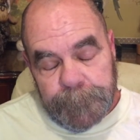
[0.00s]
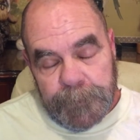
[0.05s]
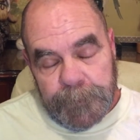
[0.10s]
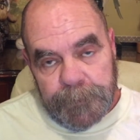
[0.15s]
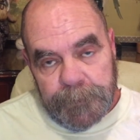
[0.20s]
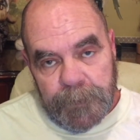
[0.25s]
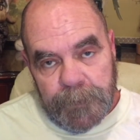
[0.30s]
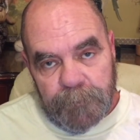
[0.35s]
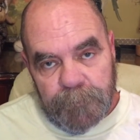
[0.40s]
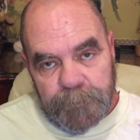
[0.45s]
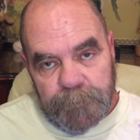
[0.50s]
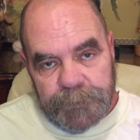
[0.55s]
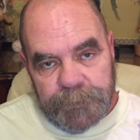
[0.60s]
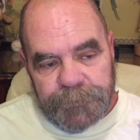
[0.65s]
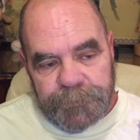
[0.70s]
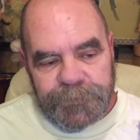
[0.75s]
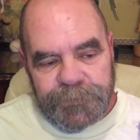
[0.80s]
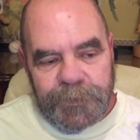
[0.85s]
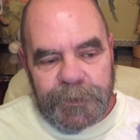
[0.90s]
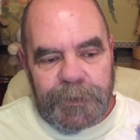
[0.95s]
That being
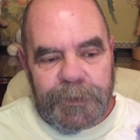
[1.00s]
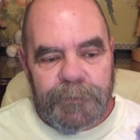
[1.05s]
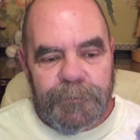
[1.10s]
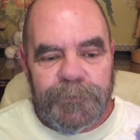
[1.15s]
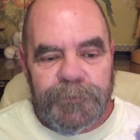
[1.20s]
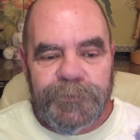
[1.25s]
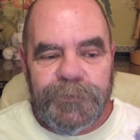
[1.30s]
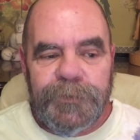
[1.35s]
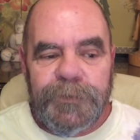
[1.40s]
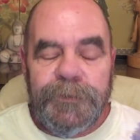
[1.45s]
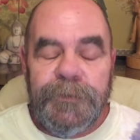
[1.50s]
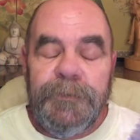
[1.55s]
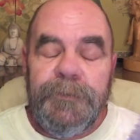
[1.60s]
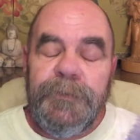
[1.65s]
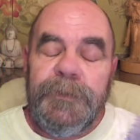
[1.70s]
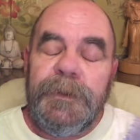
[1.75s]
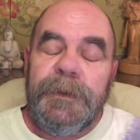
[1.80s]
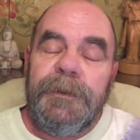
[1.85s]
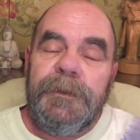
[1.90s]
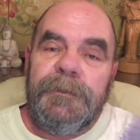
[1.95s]
said, I want you to know
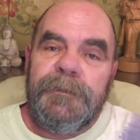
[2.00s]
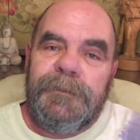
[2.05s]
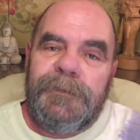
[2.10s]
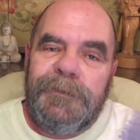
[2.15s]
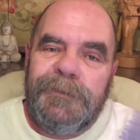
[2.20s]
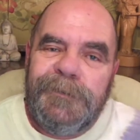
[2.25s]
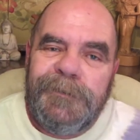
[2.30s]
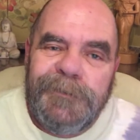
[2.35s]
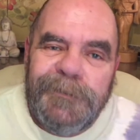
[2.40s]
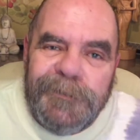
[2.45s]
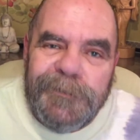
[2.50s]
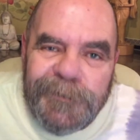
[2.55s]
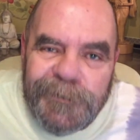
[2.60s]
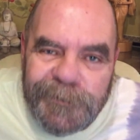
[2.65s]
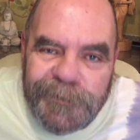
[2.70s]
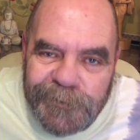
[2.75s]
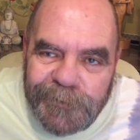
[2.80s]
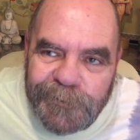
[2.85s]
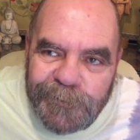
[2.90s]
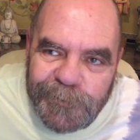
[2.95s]
that
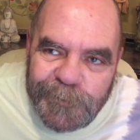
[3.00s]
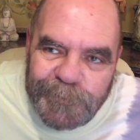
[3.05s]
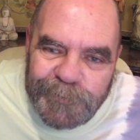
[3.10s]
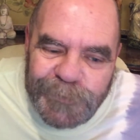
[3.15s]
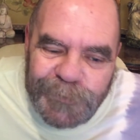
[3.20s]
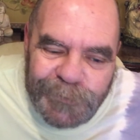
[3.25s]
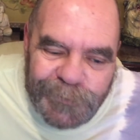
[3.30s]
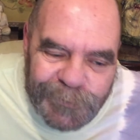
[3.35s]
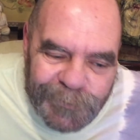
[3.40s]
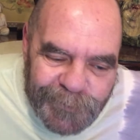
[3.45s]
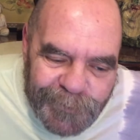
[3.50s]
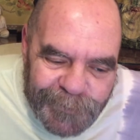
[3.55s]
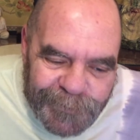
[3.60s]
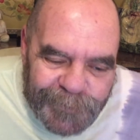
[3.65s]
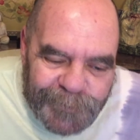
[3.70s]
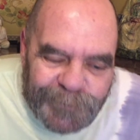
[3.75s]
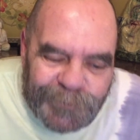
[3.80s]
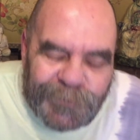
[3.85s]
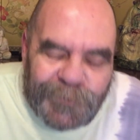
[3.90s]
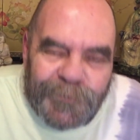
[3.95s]
I ripped this off
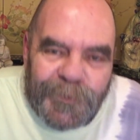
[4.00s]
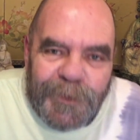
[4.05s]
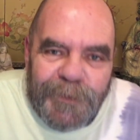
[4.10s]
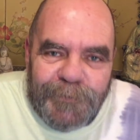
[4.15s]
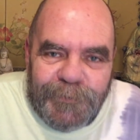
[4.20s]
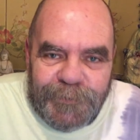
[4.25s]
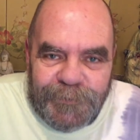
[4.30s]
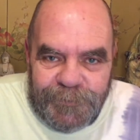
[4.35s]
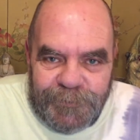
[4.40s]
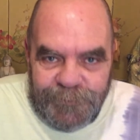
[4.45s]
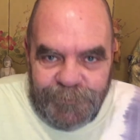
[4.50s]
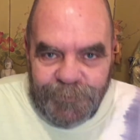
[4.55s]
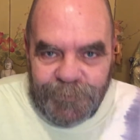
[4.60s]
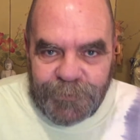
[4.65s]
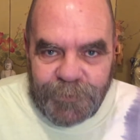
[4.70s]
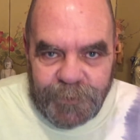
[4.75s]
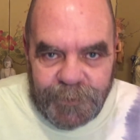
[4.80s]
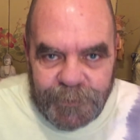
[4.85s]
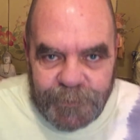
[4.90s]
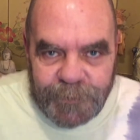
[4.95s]
of
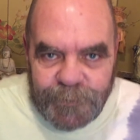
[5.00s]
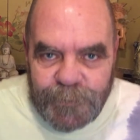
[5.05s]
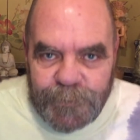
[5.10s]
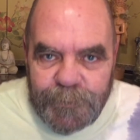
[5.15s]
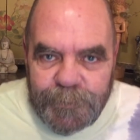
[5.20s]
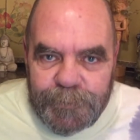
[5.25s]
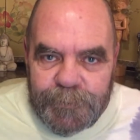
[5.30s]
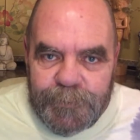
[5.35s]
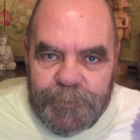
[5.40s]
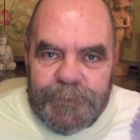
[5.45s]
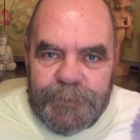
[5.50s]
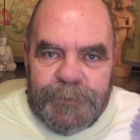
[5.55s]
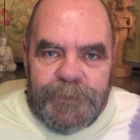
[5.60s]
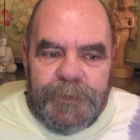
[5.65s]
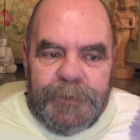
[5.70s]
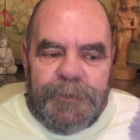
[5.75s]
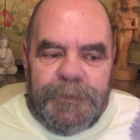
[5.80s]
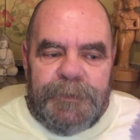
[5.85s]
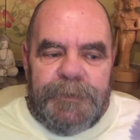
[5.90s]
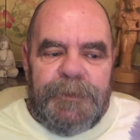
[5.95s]

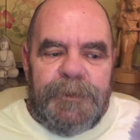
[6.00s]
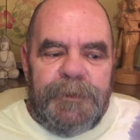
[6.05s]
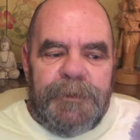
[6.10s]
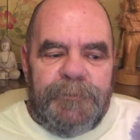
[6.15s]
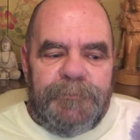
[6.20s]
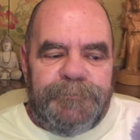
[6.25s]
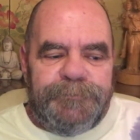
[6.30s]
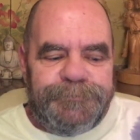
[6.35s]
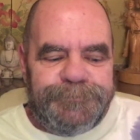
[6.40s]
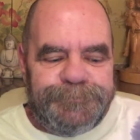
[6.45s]
survivingstraightincorporated.com.